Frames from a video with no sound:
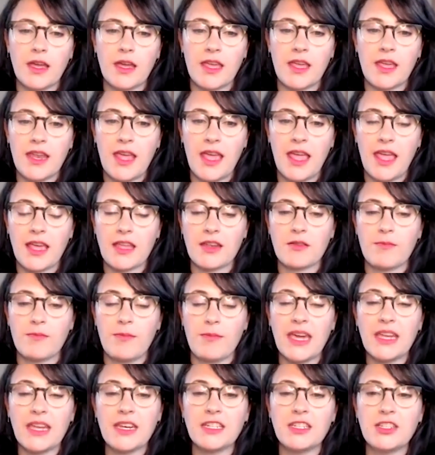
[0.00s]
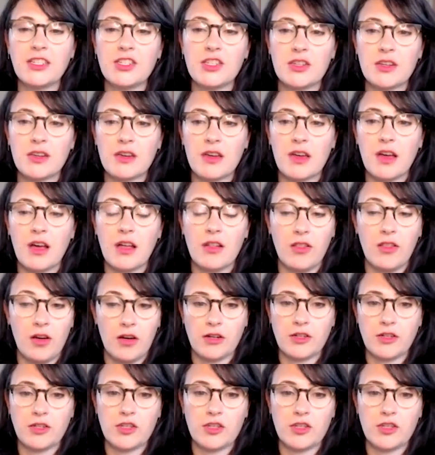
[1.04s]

can manage a large